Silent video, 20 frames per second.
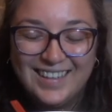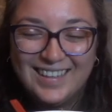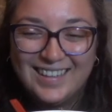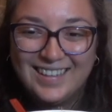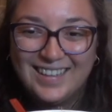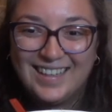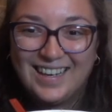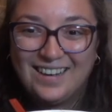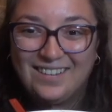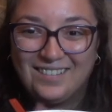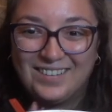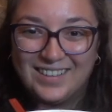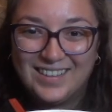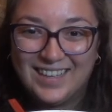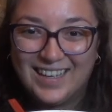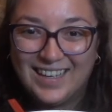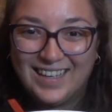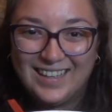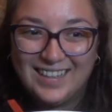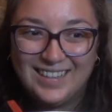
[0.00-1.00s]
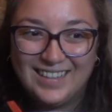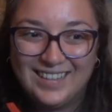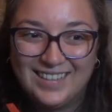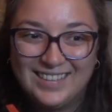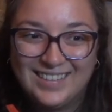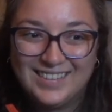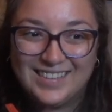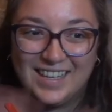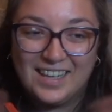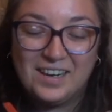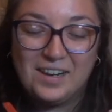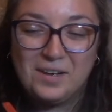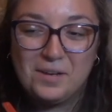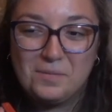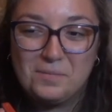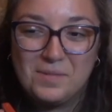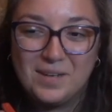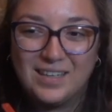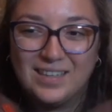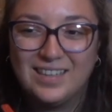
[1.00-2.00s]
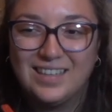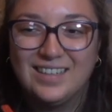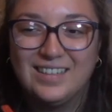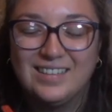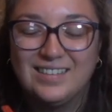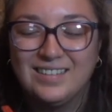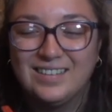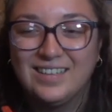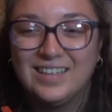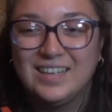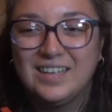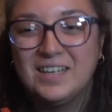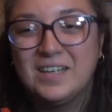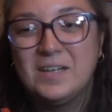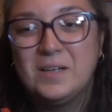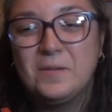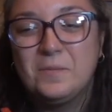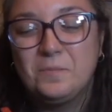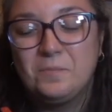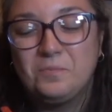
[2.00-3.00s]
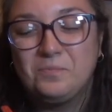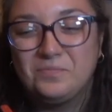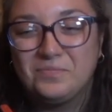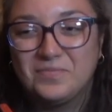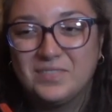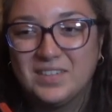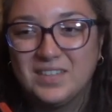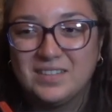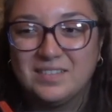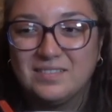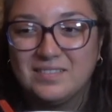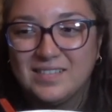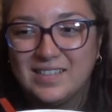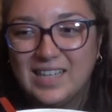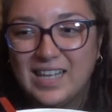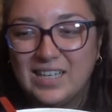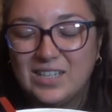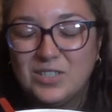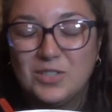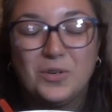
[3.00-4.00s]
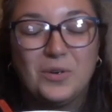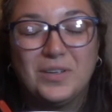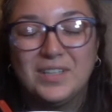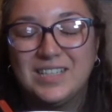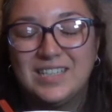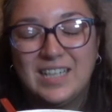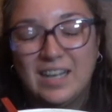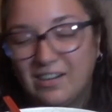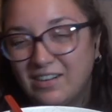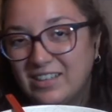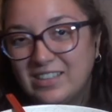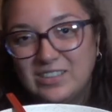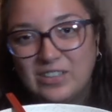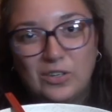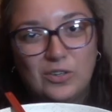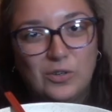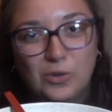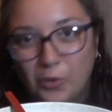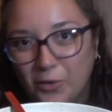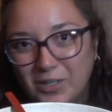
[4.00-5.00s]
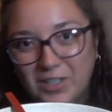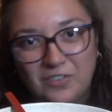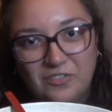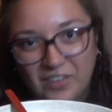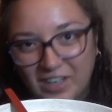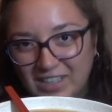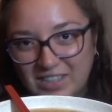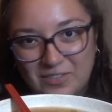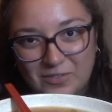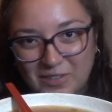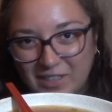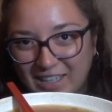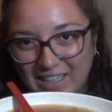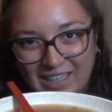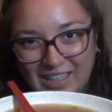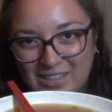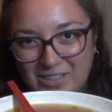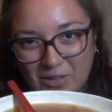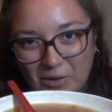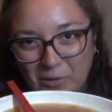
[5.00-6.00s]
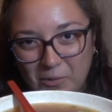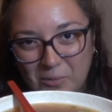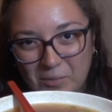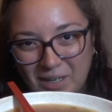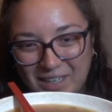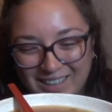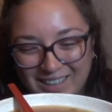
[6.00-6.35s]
Get everything set up and then enjoy Derek's annoyed face when he gets home.